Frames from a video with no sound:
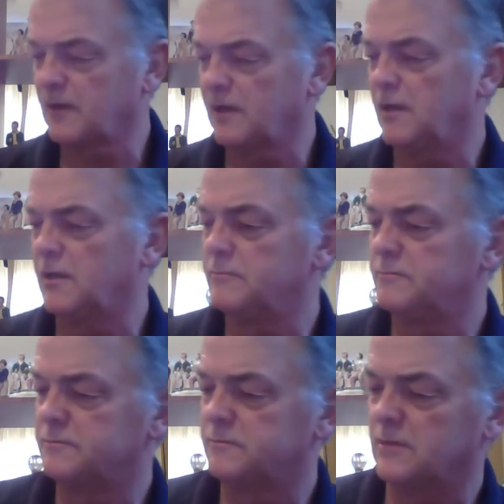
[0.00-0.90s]
I
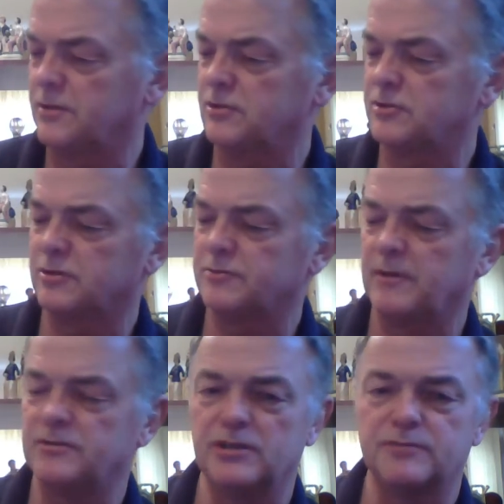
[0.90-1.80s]

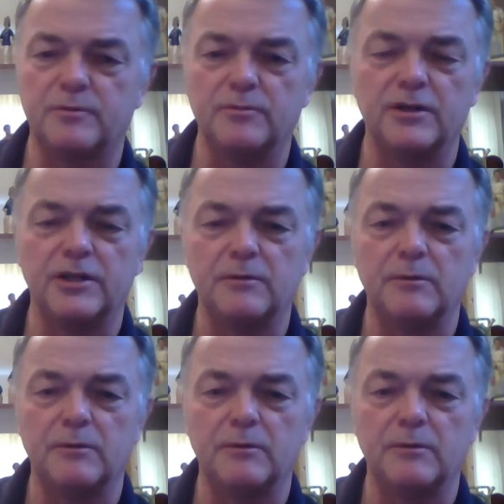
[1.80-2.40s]
suppose that's probably only going